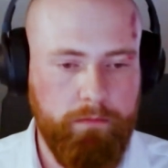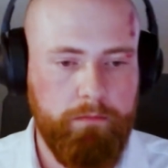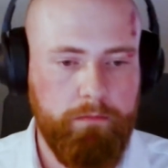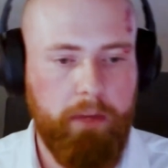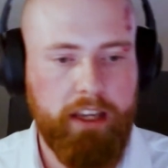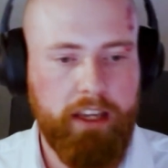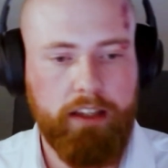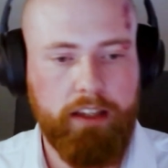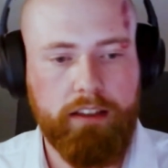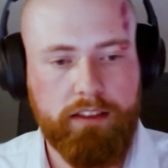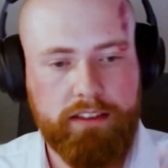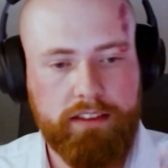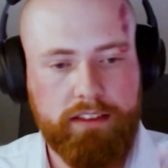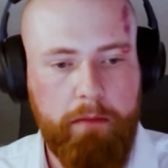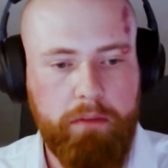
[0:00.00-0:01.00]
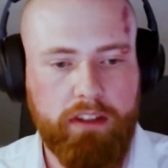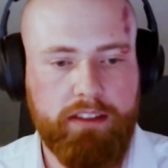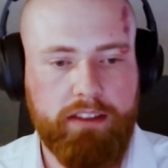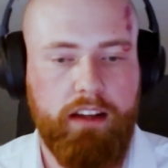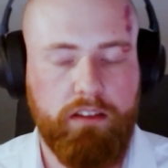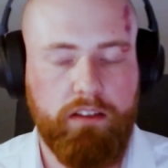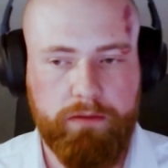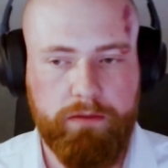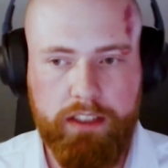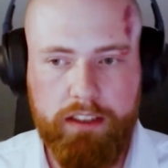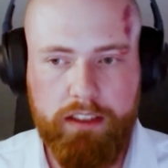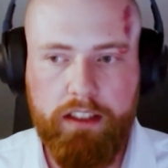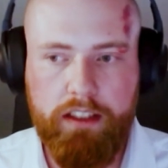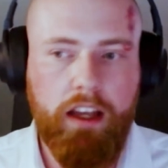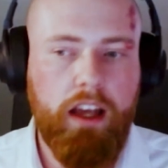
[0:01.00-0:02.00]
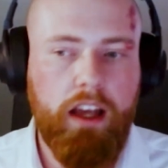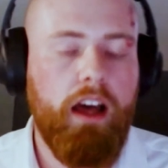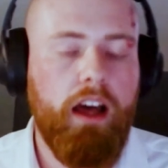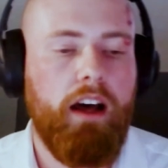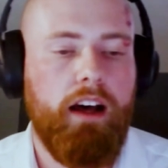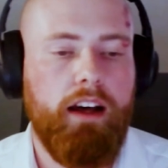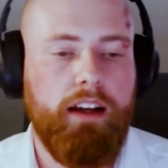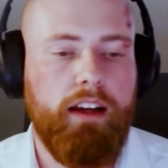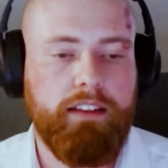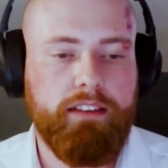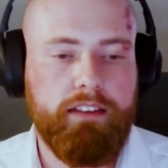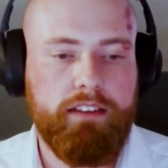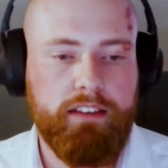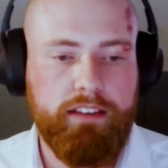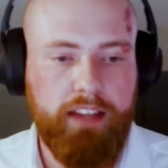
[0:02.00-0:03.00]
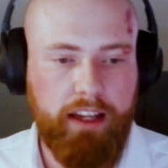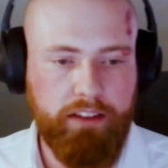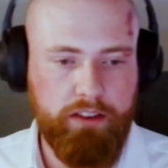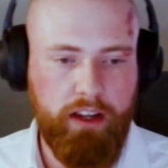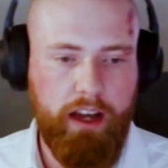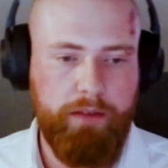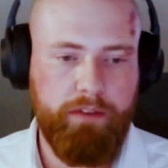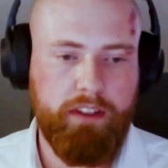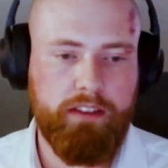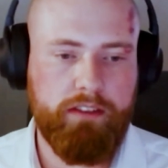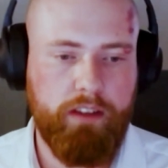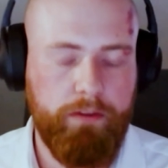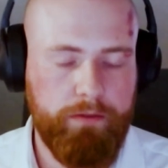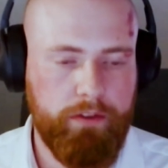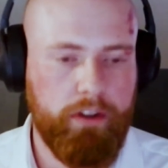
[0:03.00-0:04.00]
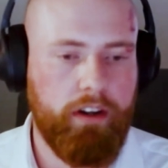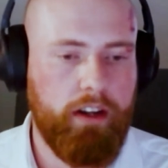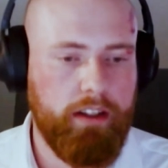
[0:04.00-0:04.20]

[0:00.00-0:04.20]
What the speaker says: making samples out of it, and then you have it in software,